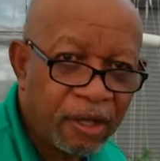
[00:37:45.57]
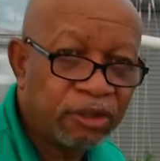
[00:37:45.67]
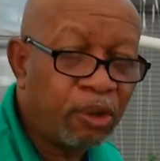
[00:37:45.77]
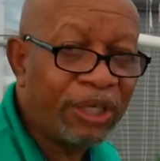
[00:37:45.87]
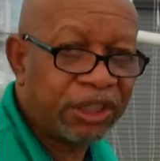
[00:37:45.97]

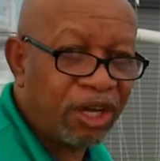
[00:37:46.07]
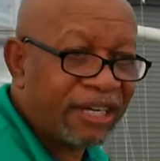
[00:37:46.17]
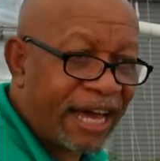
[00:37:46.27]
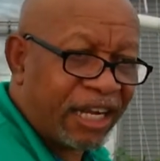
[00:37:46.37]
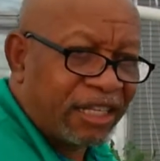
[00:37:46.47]
So we still
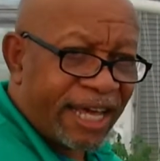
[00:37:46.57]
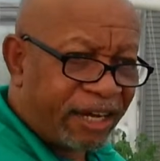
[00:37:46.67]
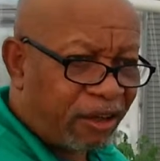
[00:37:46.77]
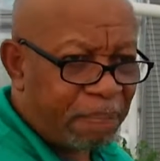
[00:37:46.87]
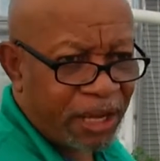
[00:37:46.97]
got a
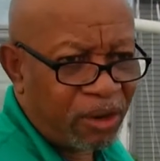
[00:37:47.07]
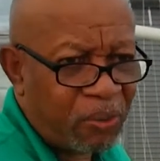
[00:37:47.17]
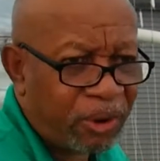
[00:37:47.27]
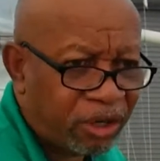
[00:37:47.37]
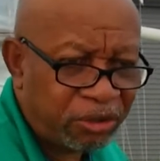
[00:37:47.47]
little bit of
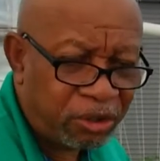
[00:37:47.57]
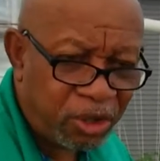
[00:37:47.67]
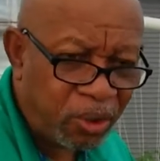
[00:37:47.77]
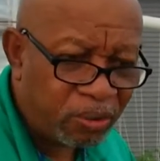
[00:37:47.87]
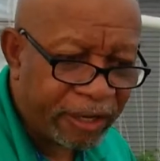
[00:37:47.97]
work to
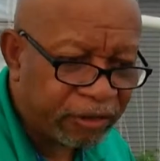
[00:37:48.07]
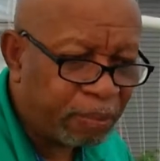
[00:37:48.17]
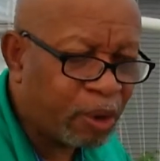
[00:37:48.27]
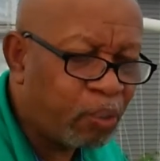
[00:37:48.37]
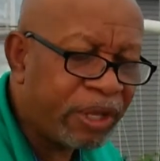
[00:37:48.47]
do left
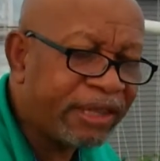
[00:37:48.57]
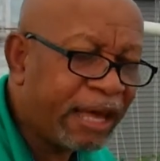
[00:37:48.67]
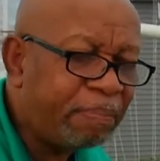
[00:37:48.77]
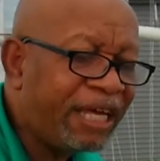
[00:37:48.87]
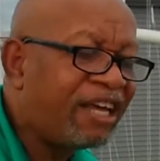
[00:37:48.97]
on. But wouldn't
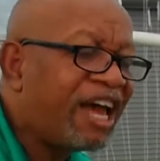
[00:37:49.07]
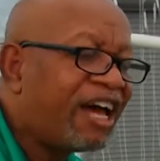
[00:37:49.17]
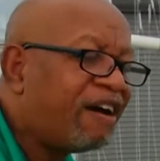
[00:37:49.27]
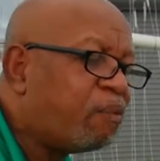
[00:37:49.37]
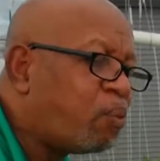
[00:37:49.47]
that be
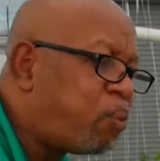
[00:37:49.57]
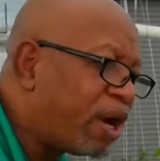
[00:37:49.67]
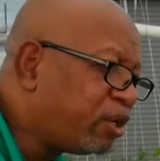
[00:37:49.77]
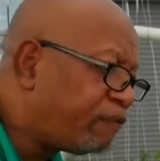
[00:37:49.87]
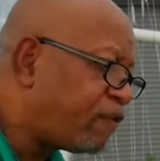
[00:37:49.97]

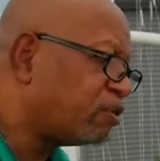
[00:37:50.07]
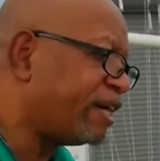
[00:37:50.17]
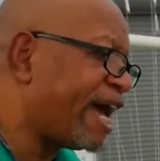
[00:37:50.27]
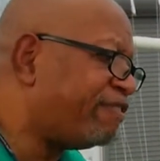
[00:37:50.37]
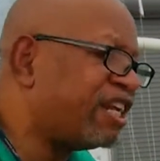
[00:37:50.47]
wonderful to
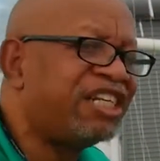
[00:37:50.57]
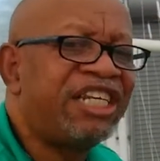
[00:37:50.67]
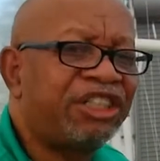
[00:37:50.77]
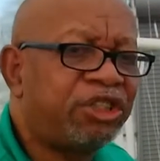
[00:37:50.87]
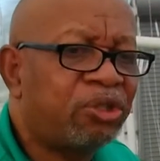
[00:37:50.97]
have an
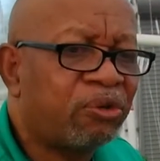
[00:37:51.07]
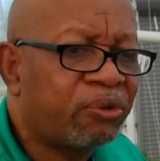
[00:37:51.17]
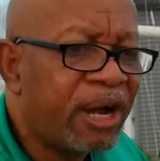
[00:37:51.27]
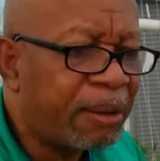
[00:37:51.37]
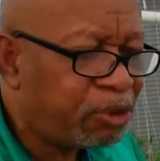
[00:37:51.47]
additional
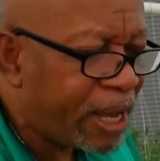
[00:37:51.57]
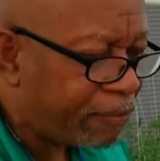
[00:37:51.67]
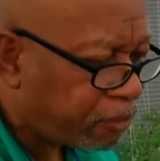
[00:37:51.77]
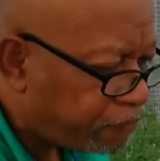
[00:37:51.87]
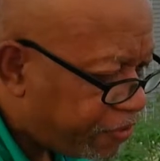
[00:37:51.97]
crop? You
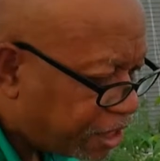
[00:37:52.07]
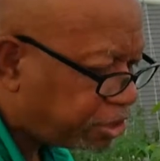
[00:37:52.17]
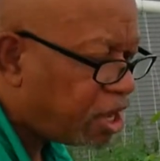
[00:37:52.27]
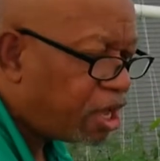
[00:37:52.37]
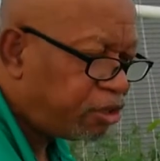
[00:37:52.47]
have your fish,
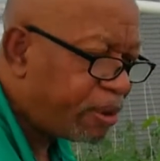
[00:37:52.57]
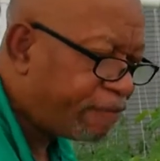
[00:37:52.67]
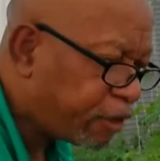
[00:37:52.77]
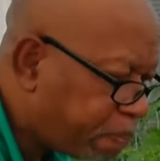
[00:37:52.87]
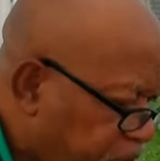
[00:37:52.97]
you
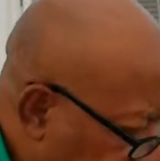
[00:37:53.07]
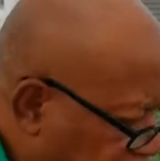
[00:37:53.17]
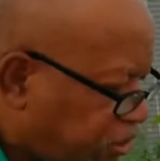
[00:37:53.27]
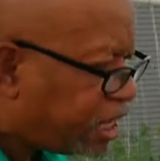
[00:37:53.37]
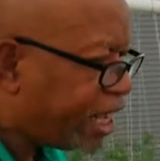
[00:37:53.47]
have your
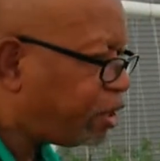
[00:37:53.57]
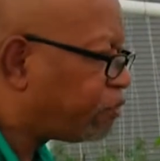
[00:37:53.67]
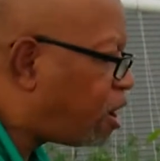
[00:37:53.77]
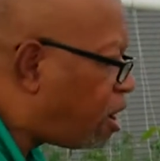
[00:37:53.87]
prawns, and you have